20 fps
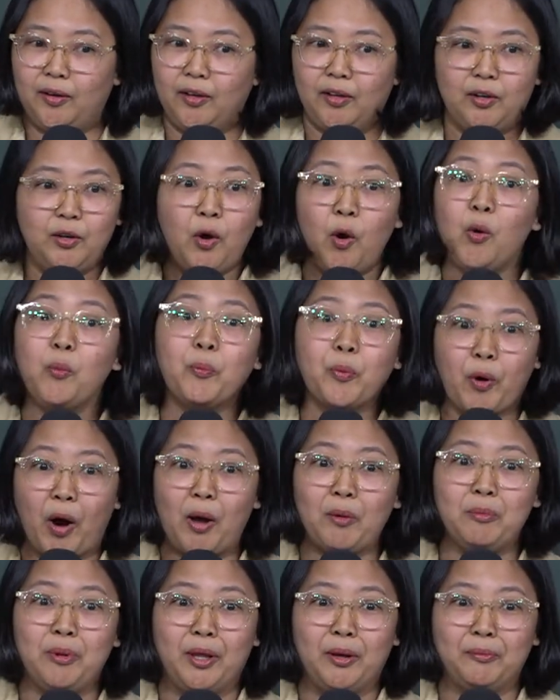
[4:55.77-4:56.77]
No
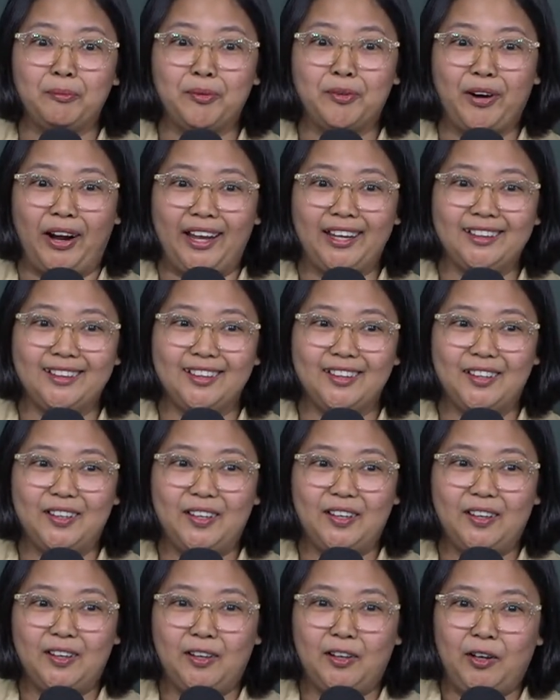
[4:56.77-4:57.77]
problem, right?
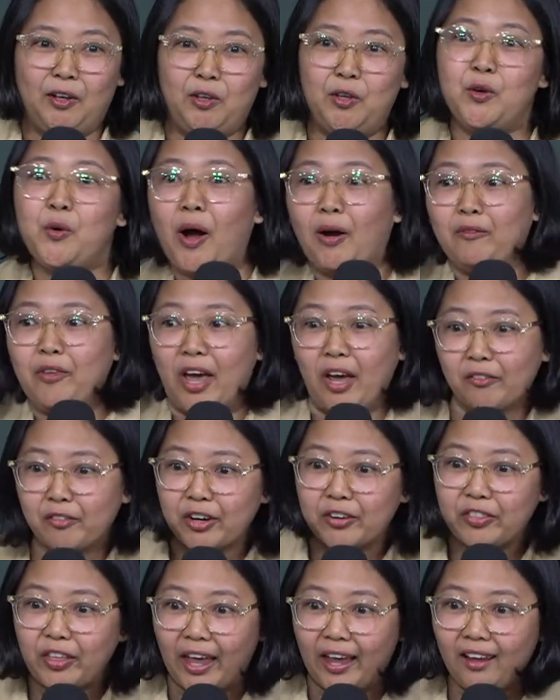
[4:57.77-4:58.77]
You have
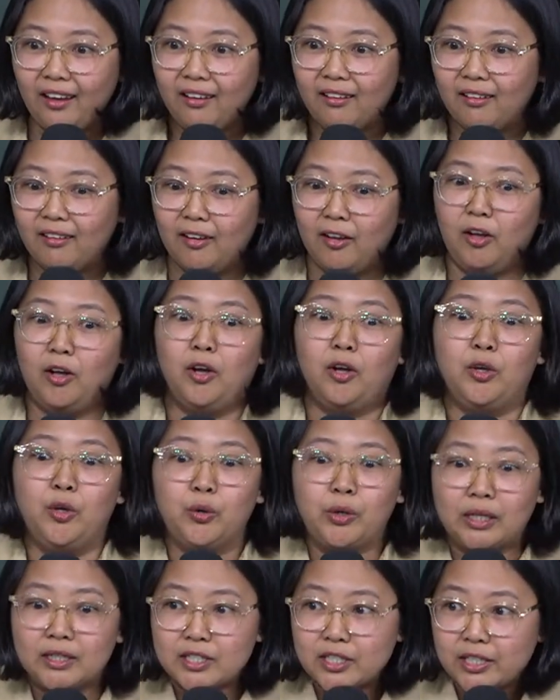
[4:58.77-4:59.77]
everything, you can